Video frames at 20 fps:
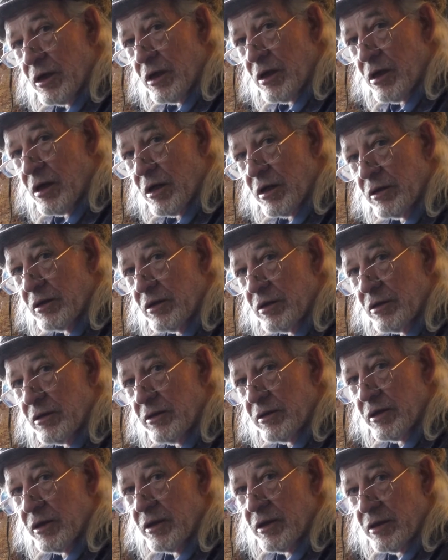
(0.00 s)
on,
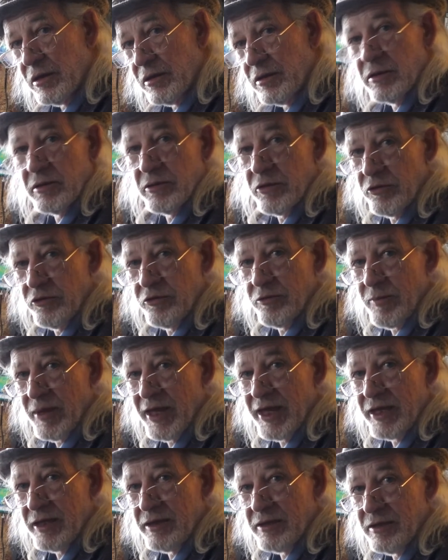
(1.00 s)
you know, your
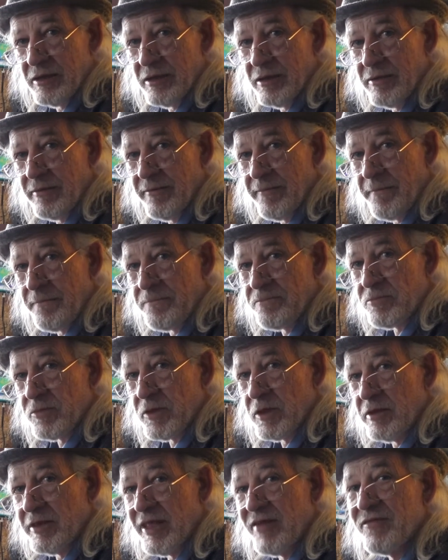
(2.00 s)
main
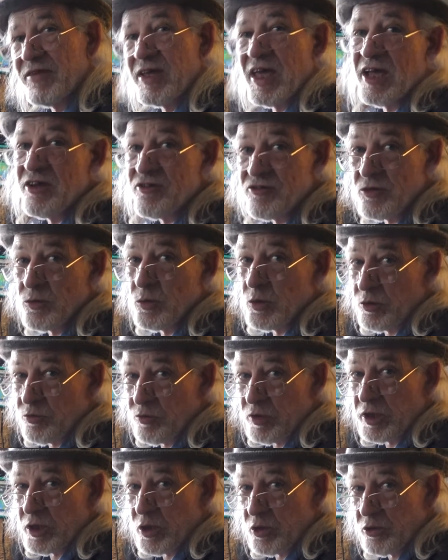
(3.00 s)
navigation one
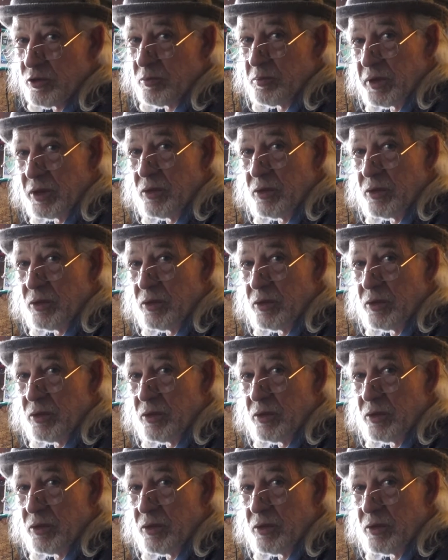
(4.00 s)
running on the big